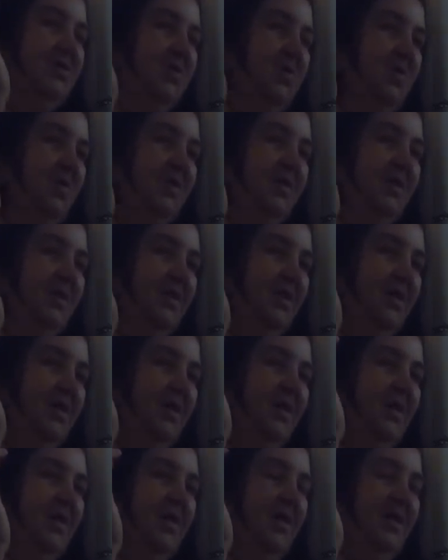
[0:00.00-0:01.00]
John,
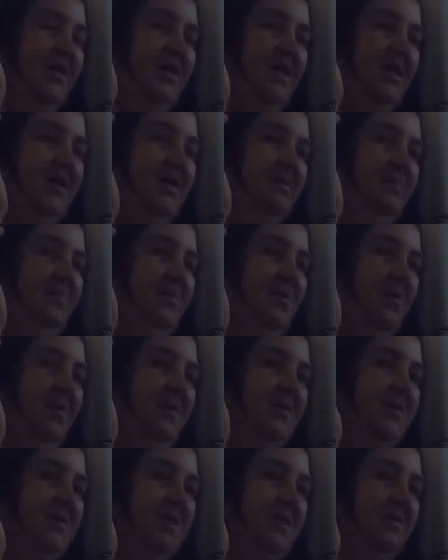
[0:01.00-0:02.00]
okay, you've
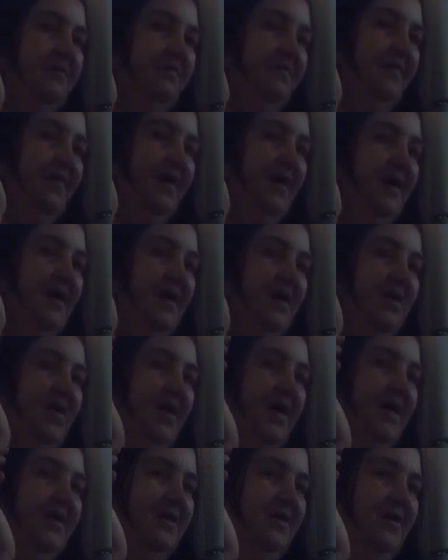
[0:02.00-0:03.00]
gone too far.
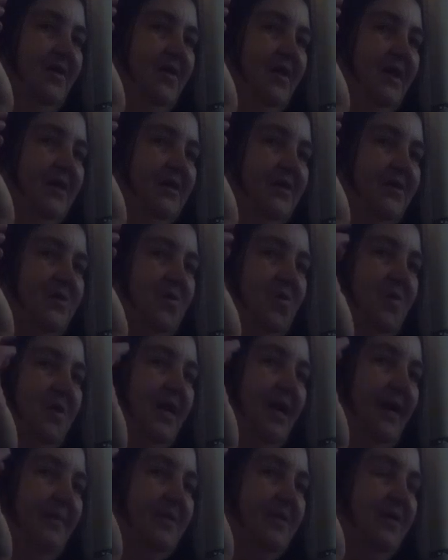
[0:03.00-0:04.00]
Like you're
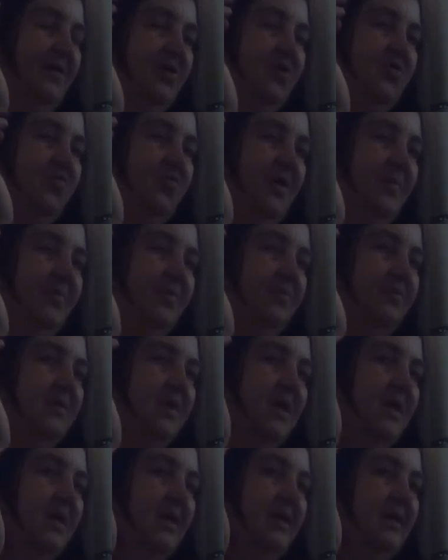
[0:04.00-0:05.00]
talking absolute dribble.
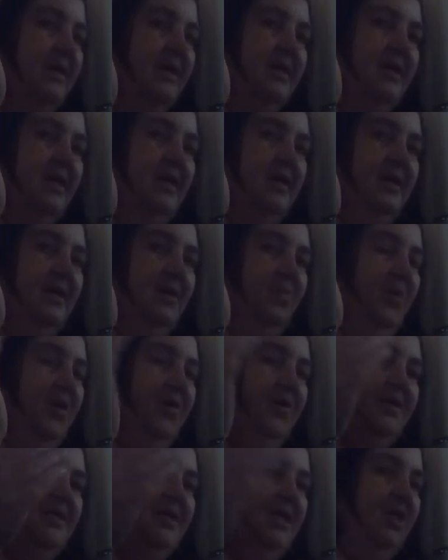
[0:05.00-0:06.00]
We're
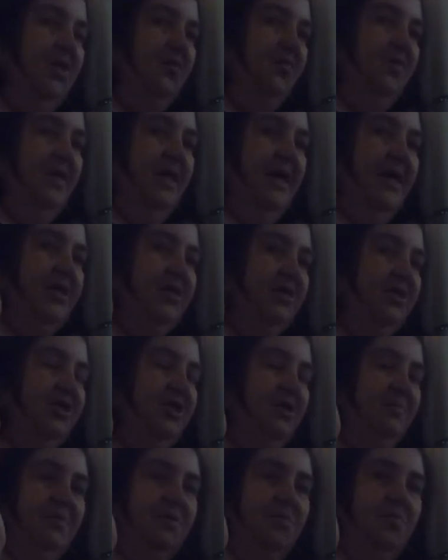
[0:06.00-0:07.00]
not seeing the
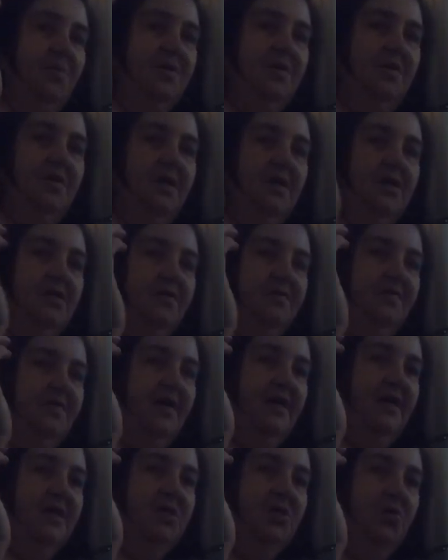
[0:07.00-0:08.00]
relationship between the things you're
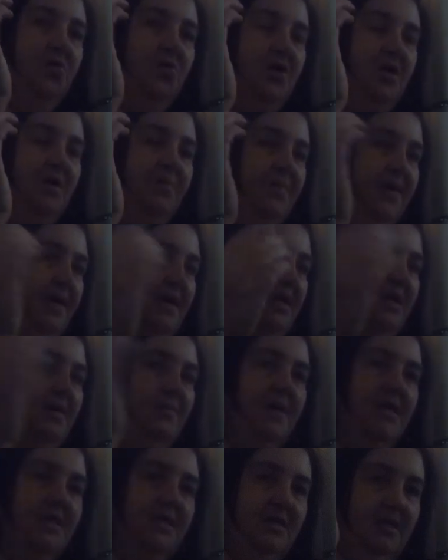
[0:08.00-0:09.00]
fucking talking about. Are
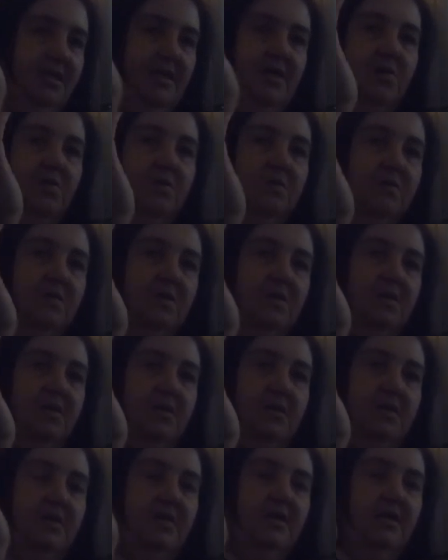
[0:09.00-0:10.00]
you mentally ill?
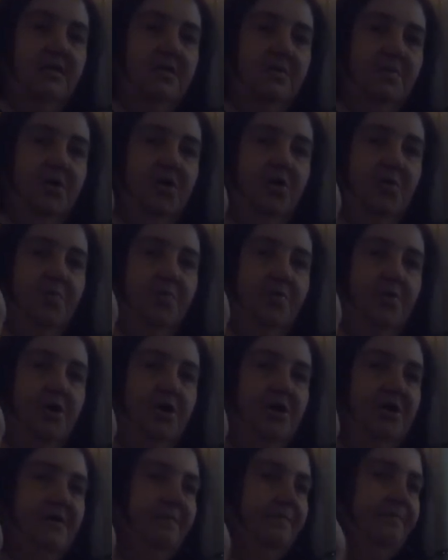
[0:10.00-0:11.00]
Do you need some help,
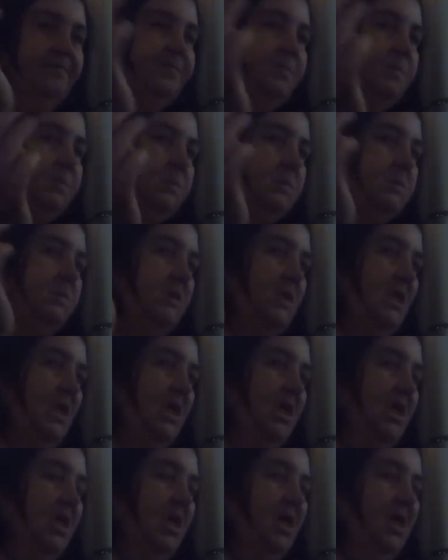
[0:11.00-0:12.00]
bro?
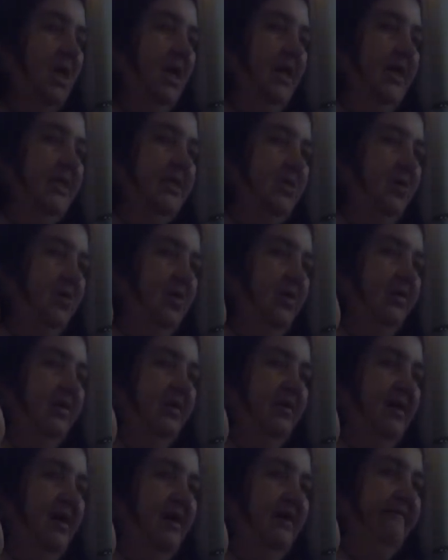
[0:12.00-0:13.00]
And he's
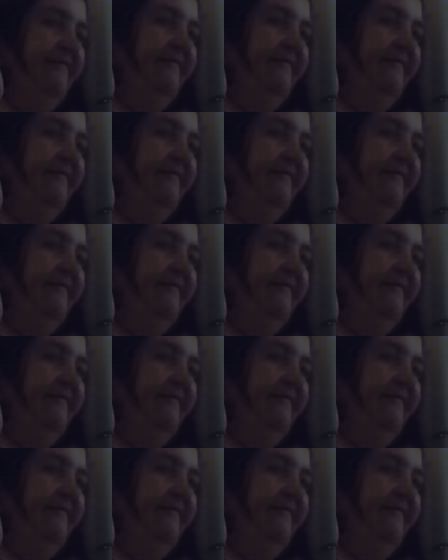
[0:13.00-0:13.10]
gone, nah,